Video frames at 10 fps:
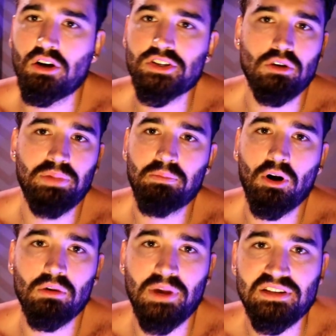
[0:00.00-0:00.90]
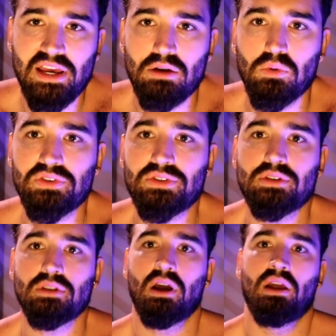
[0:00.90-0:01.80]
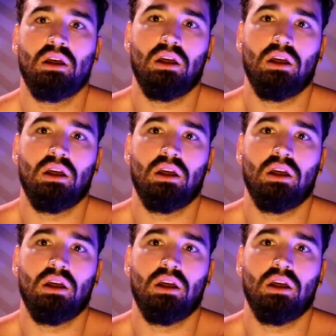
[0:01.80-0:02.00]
also a big part of my day was